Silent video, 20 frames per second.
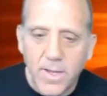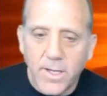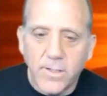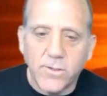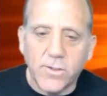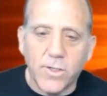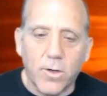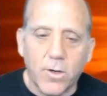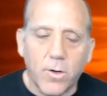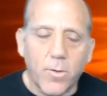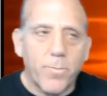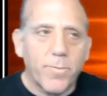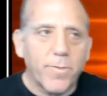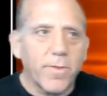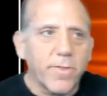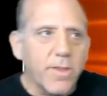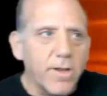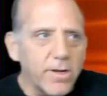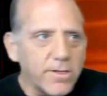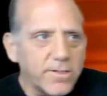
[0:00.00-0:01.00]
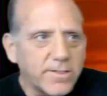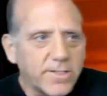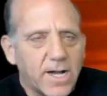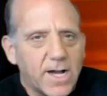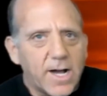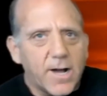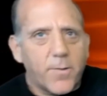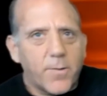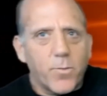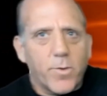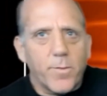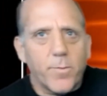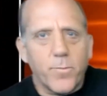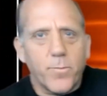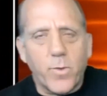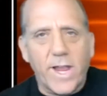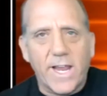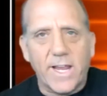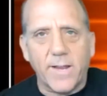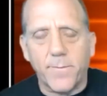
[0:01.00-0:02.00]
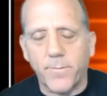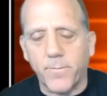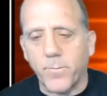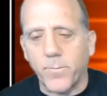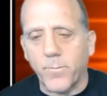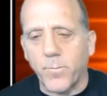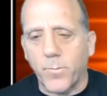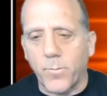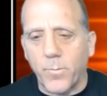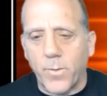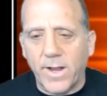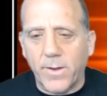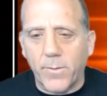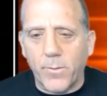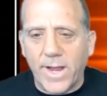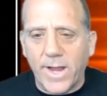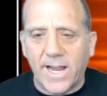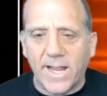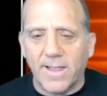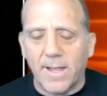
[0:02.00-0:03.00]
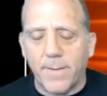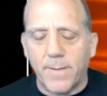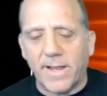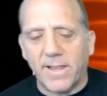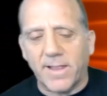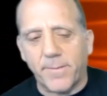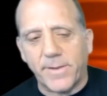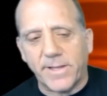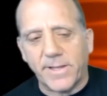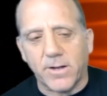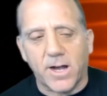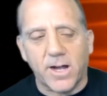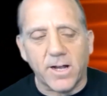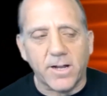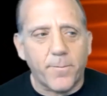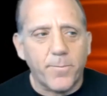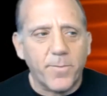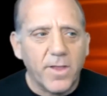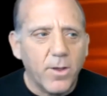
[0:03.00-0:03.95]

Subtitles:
so there's we can let me talk.